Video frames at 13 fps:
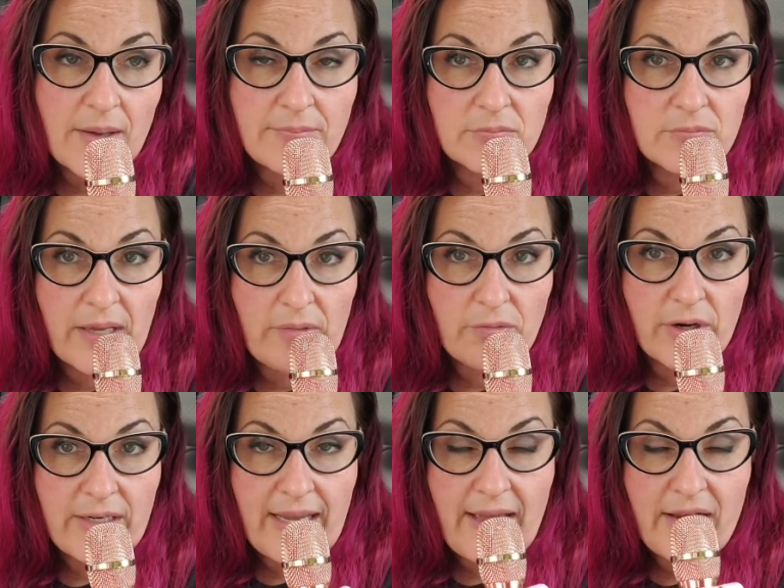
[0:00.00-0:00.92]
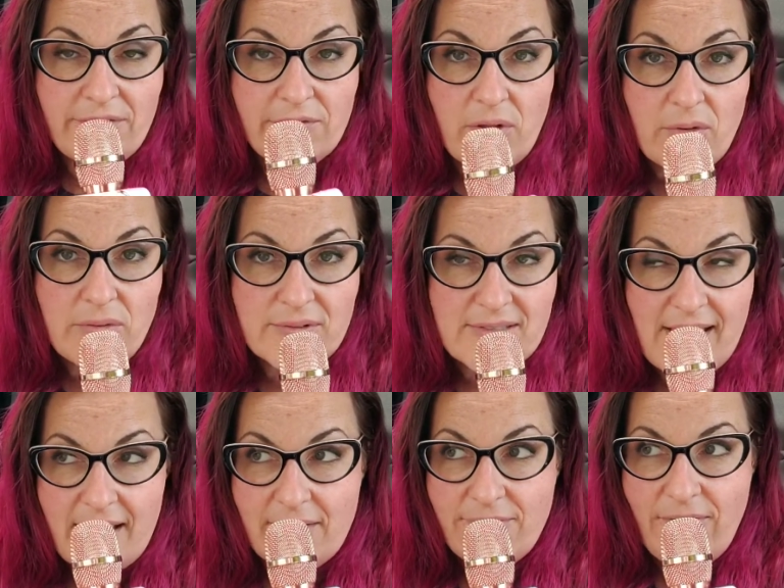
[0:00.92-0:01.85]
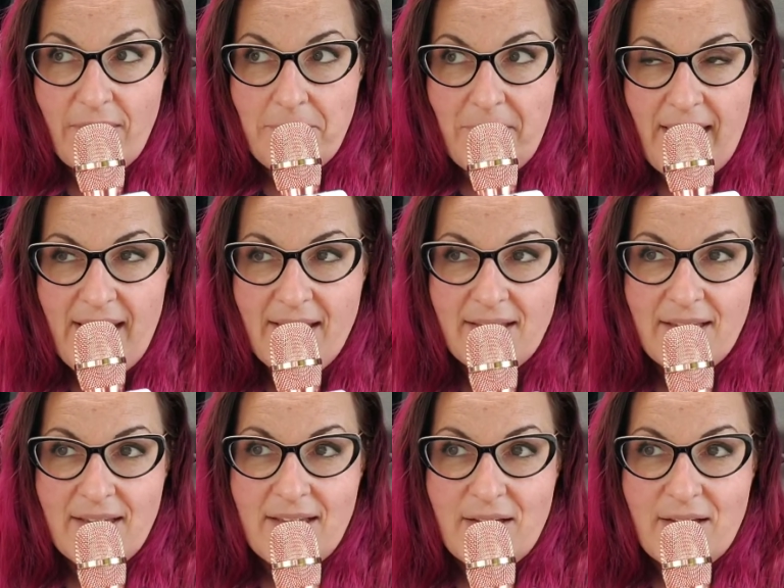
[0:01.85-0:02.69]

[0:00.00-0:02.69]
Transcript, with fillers: I'm like running out of clothes that fit me,